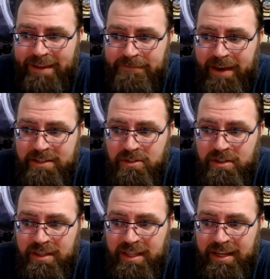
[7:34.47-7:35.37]
faster
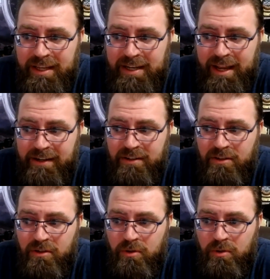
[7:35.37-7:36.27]
than they connect
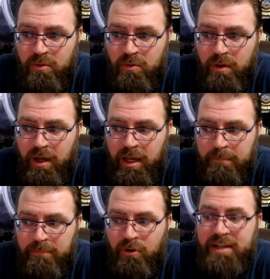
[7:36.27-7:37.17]
to
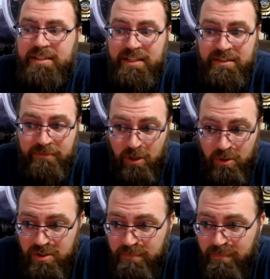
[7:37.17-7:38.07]
process flows.